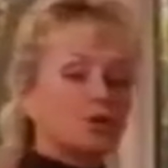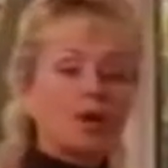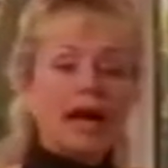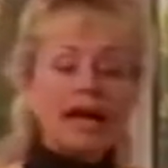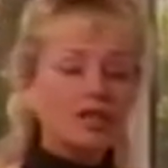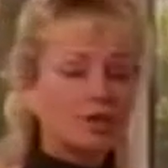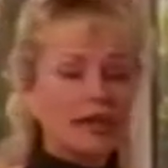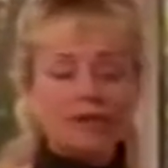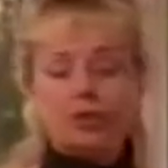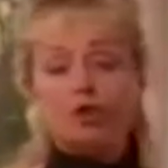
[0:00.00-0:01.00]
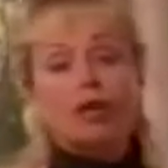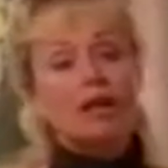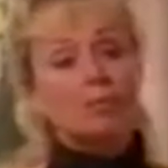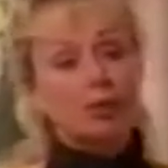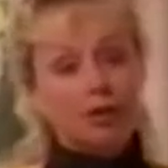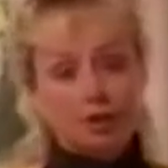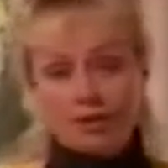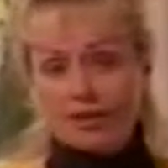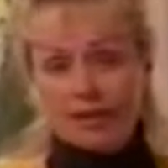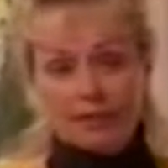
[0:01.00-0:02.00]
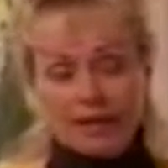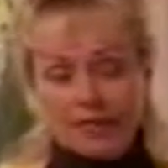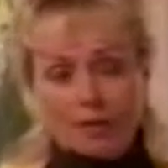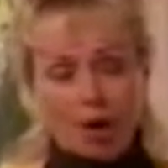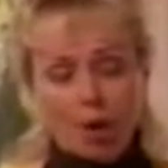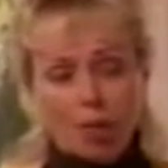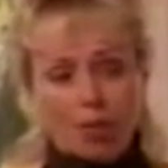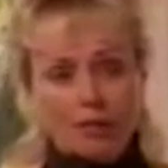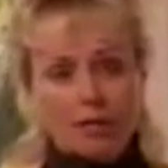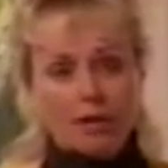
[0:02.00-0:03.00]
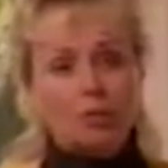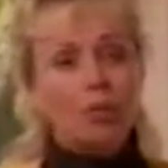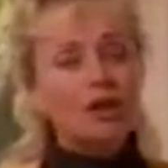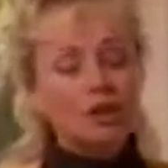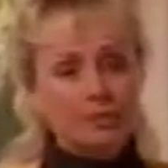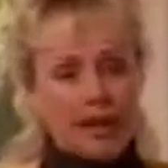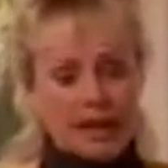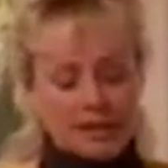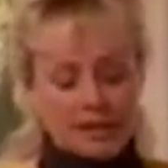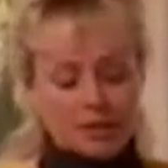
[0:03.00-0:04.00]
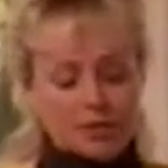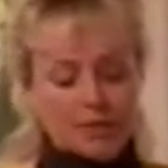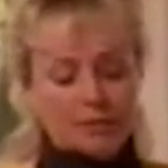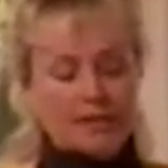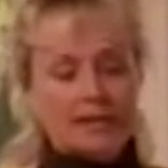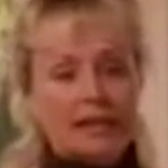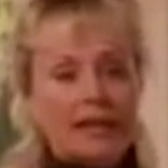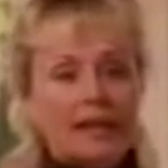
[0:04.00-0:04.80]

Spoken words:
you actually have to try to pull yourself out of a hole once you've had these treatments.